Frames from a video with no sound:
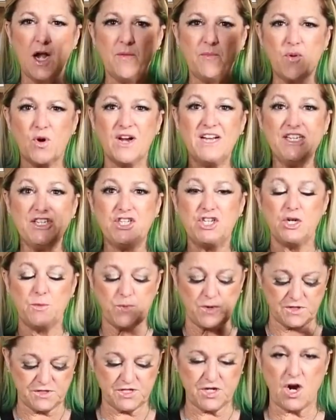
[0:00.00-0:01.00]
Print to
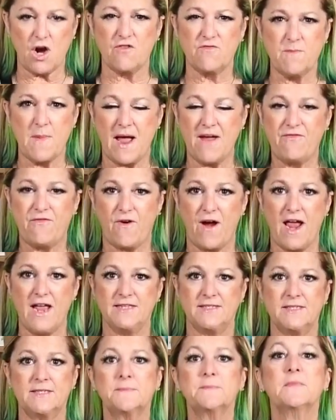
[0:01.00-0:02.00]
preserve, my
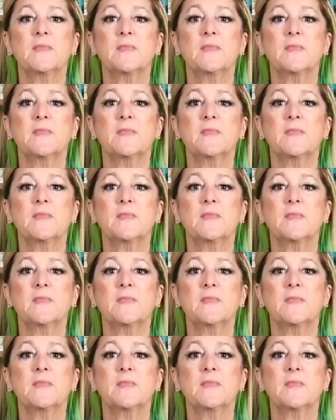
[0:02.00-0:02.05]
friends.